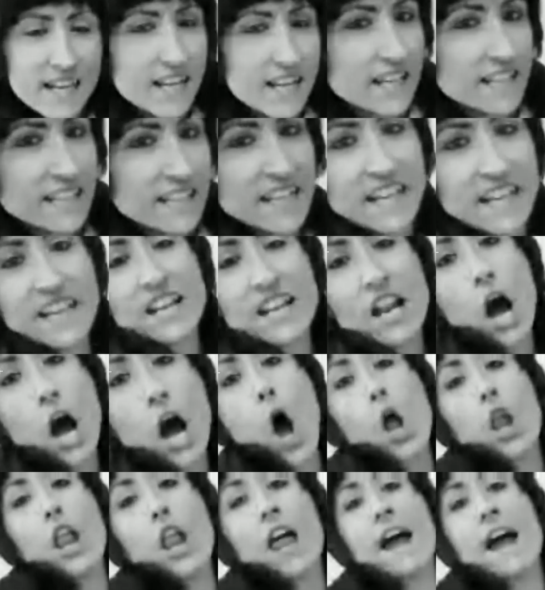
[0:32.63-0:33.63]
and get it
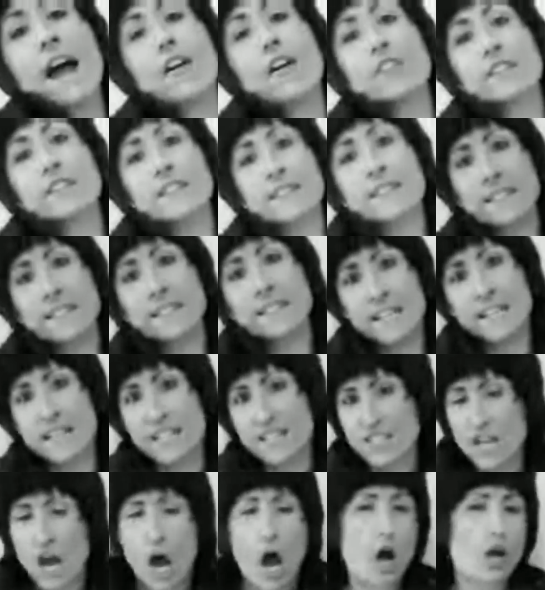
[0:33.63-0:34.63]
all out.
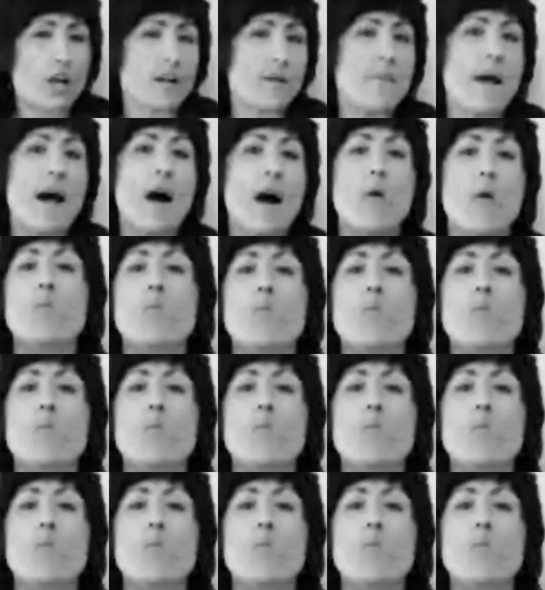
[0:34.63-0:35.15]
Talk about